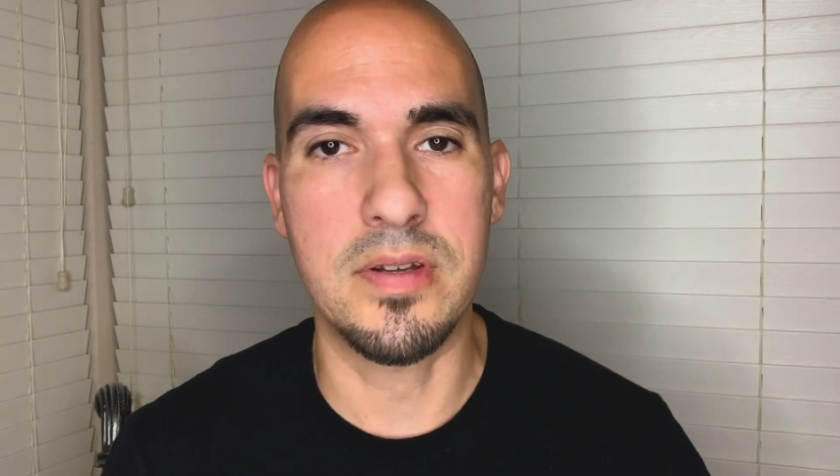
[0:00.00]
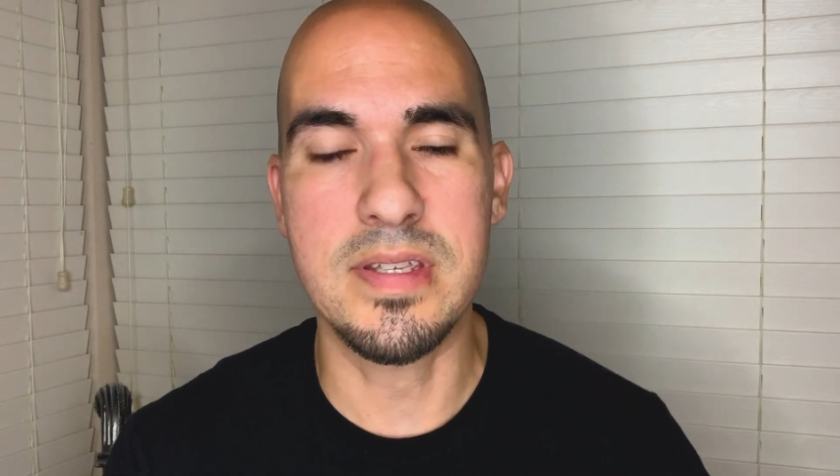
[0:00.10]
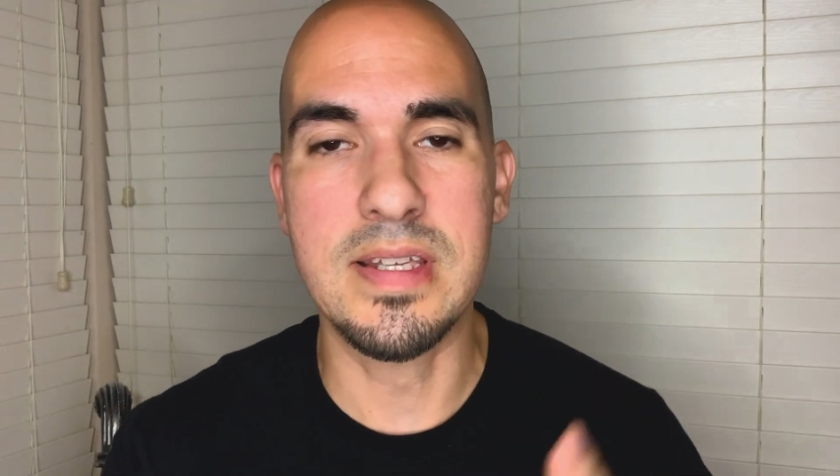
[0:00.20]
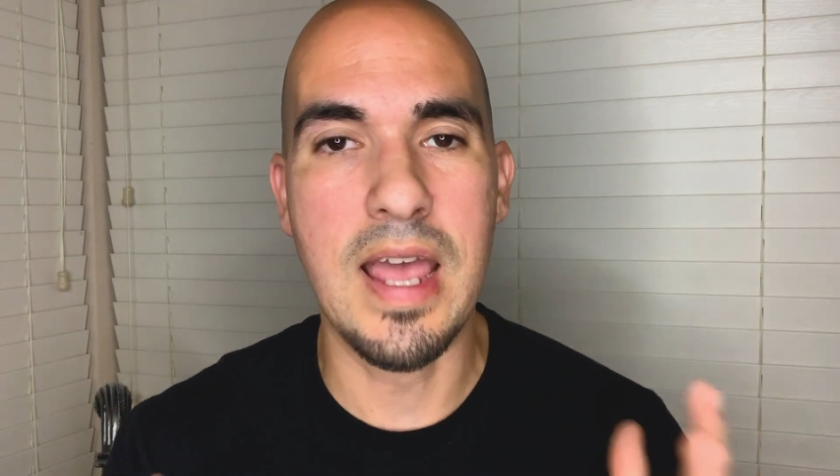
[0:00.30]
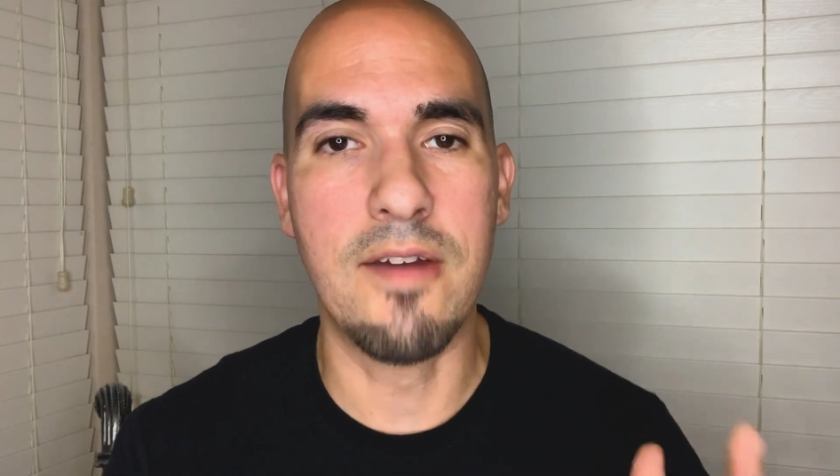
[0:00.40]
It
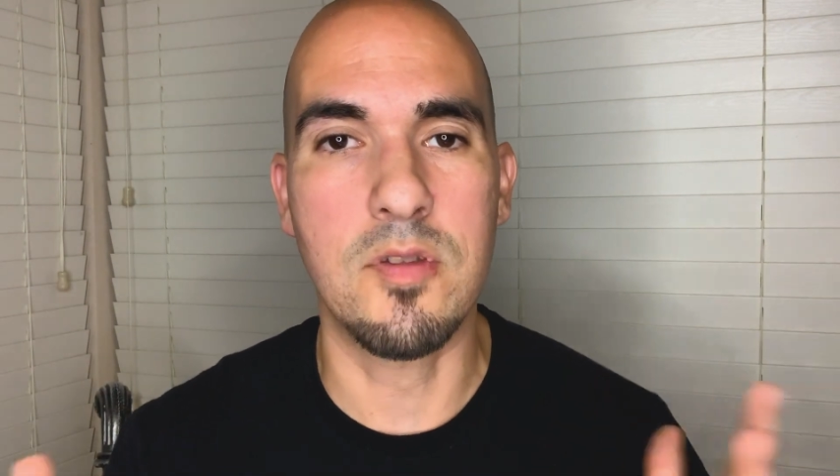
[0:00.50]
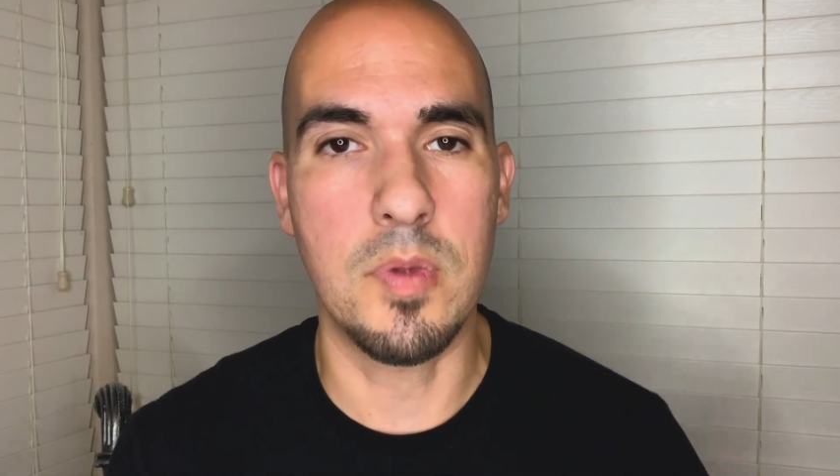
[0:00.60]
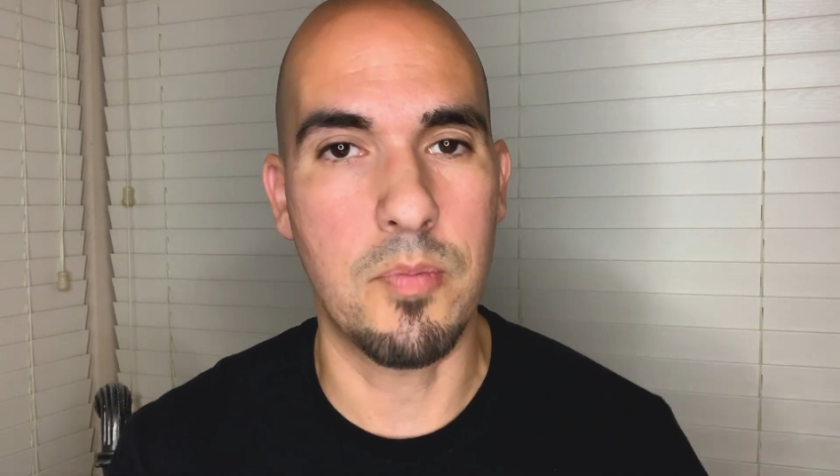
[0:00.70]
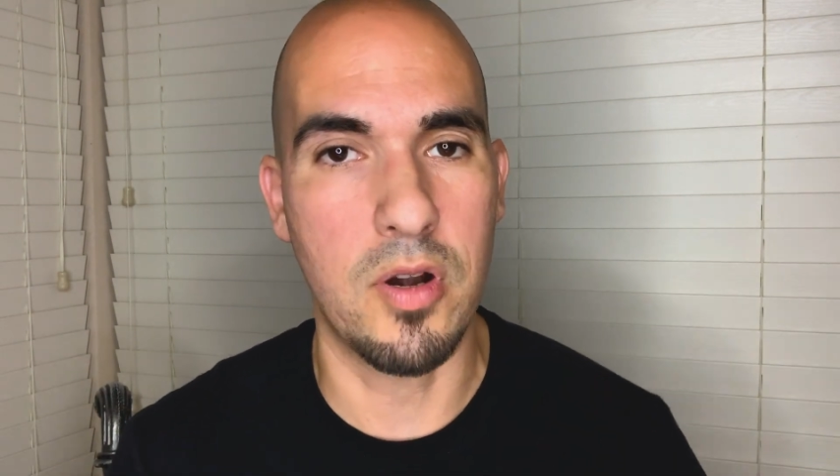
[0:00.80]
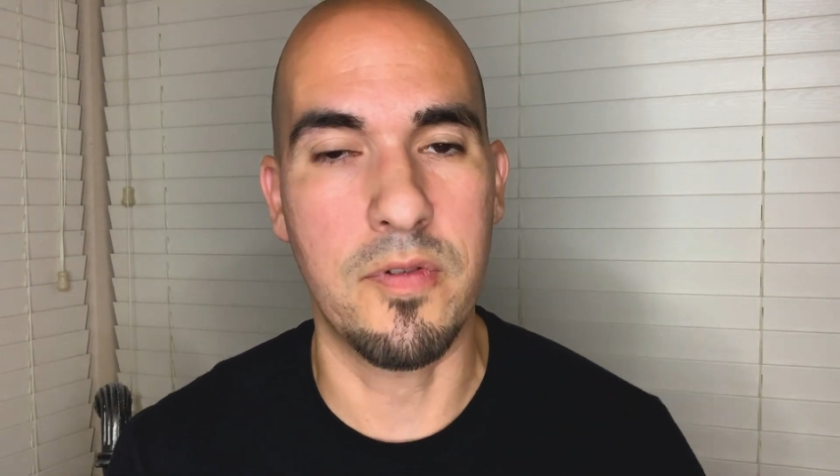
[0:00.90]
doesn't have to
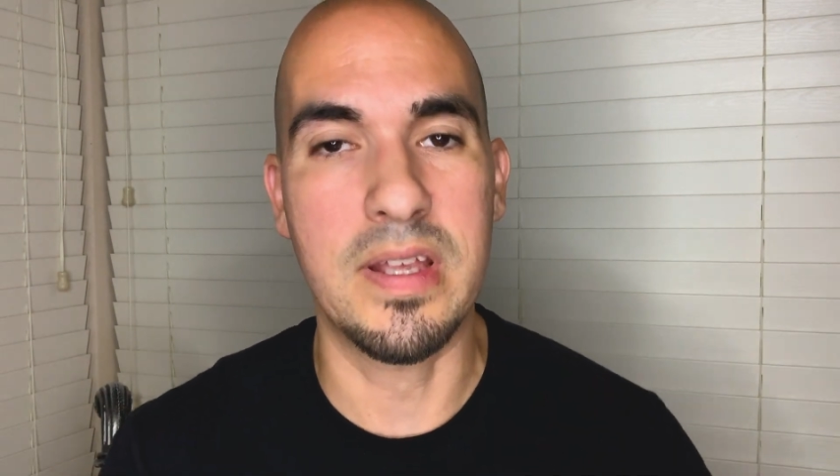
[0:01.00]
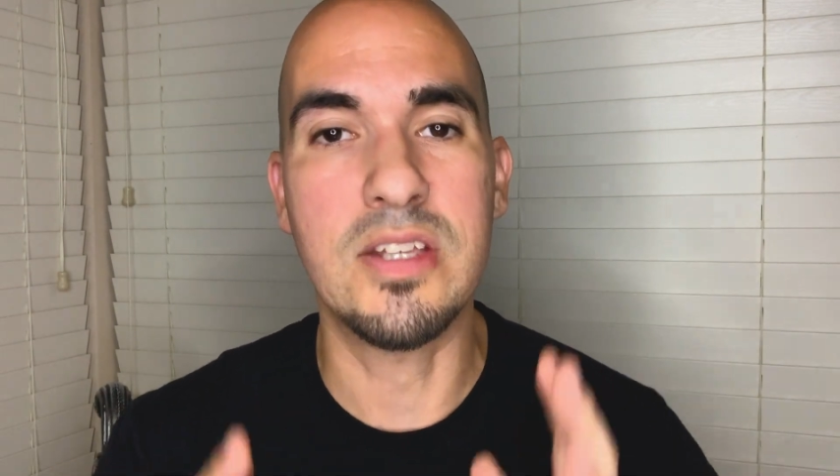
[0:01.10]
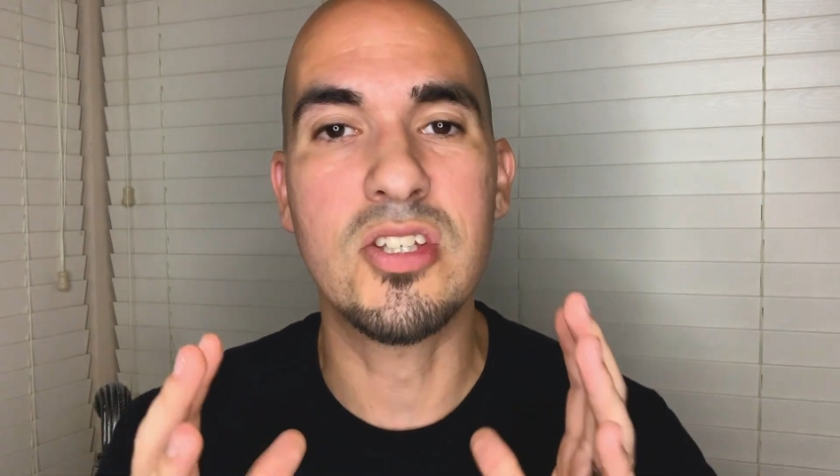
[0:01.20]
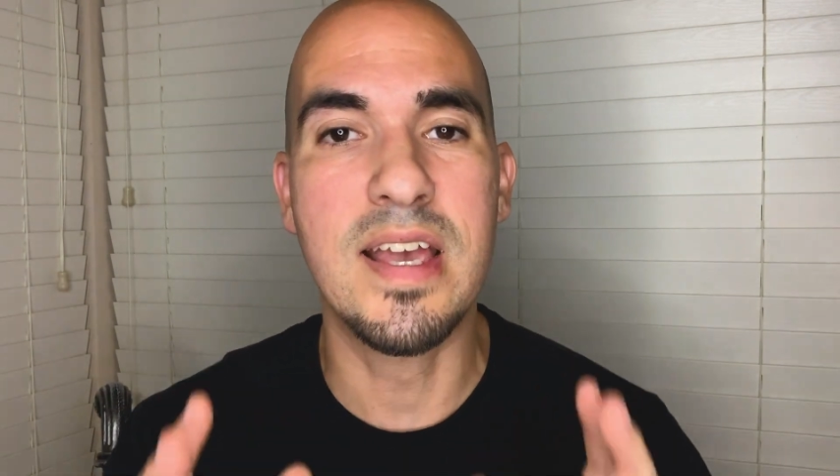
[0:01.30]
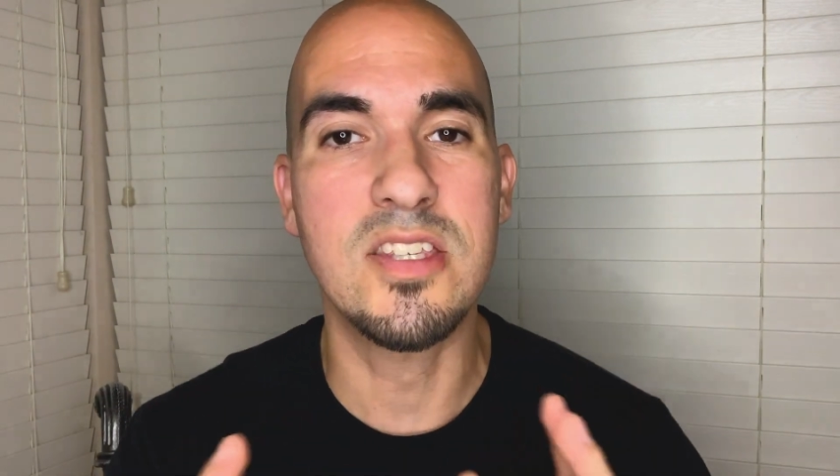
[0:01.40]
be perfect.
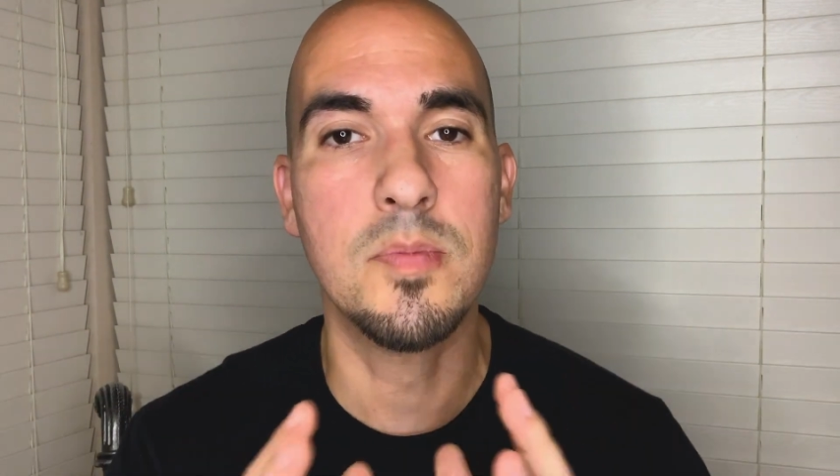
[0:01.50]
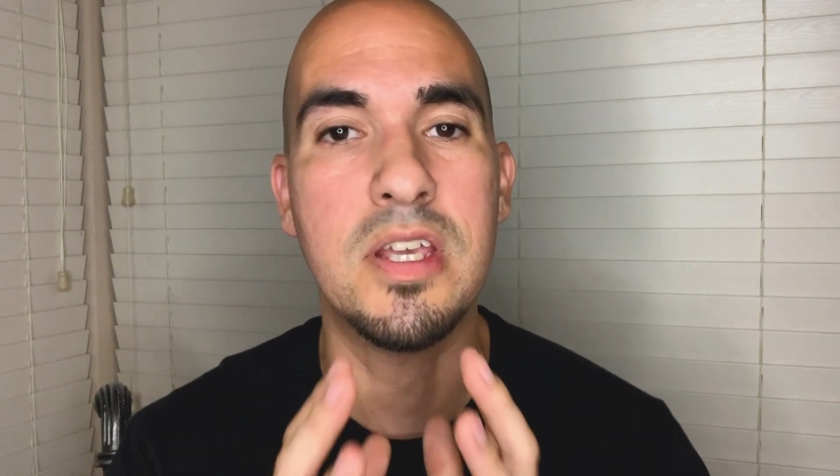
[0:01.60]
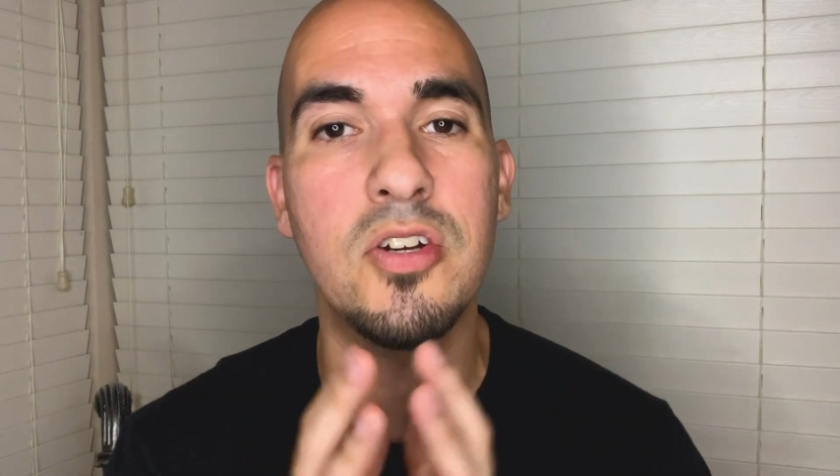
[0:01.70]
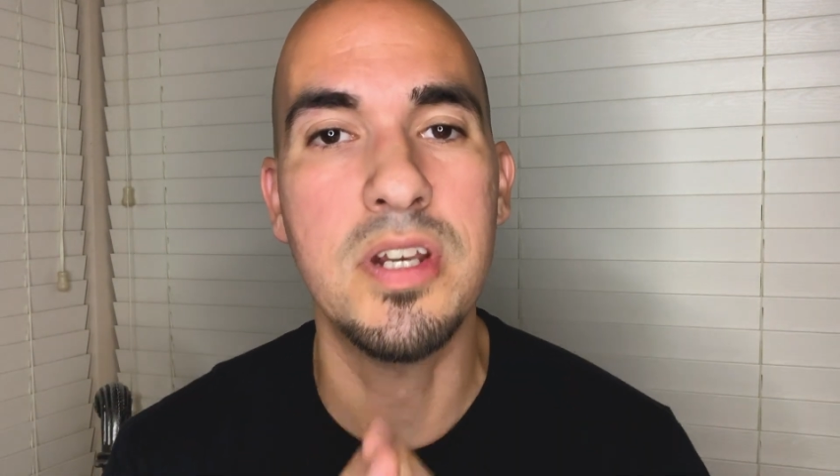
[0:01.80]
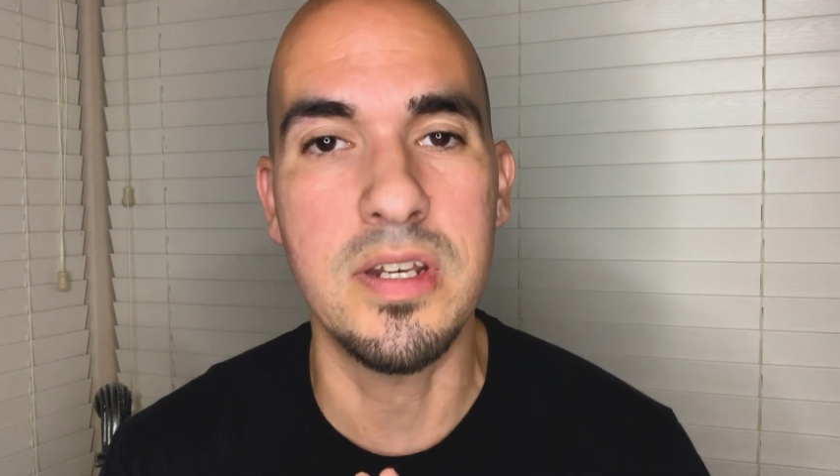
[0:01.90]
It just has to be
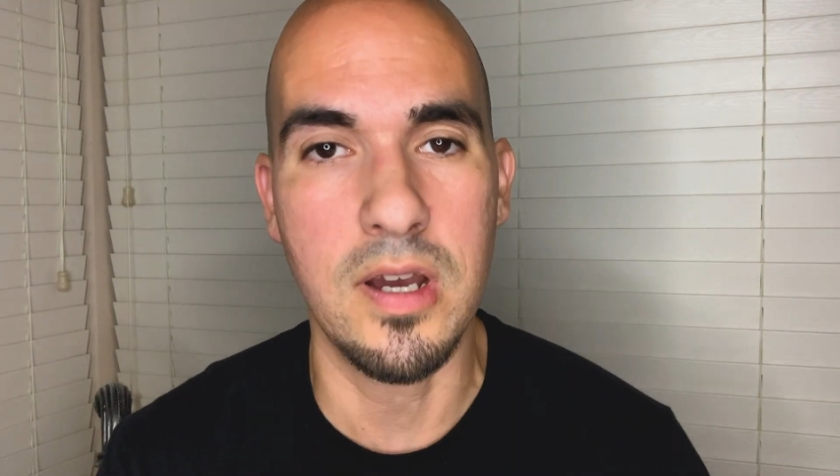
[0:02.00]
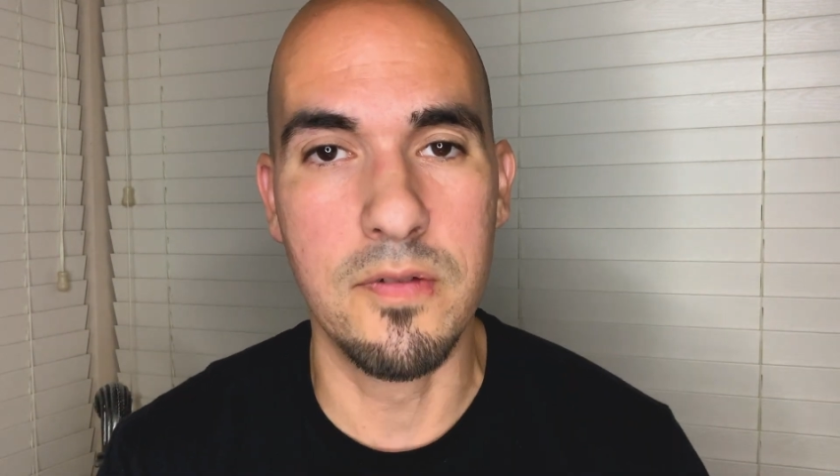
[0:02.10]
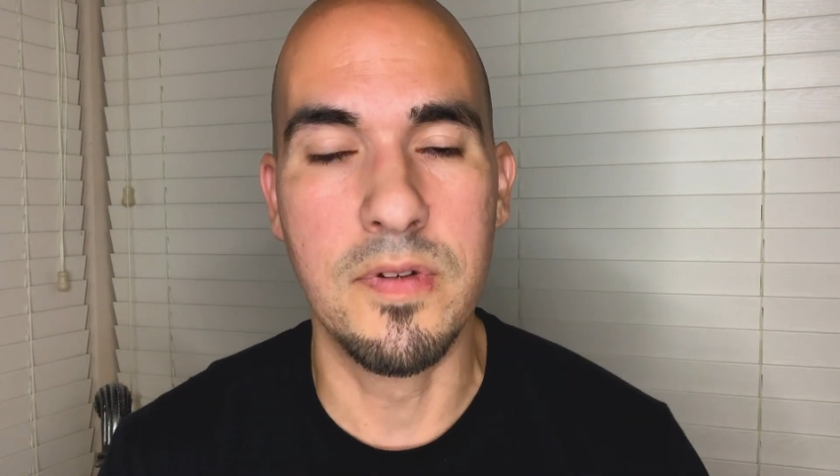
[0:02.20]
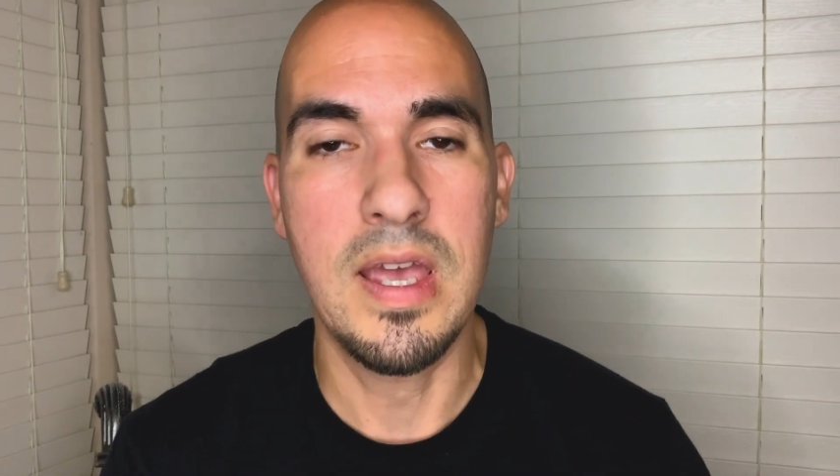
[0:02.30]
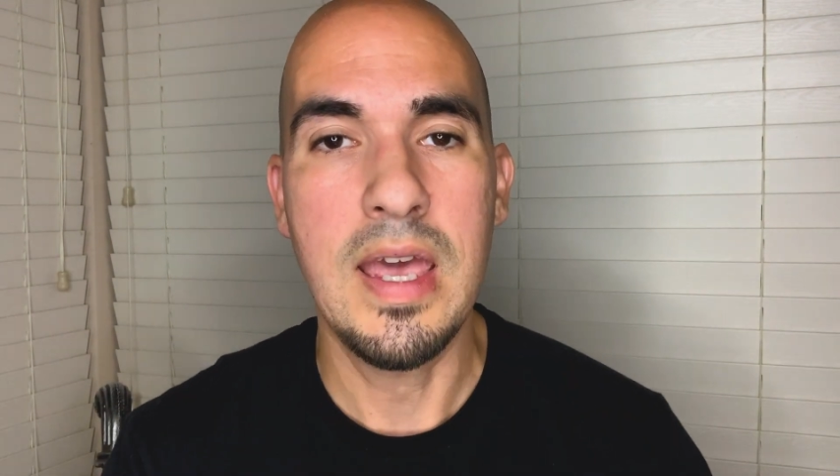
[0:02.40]
good enough.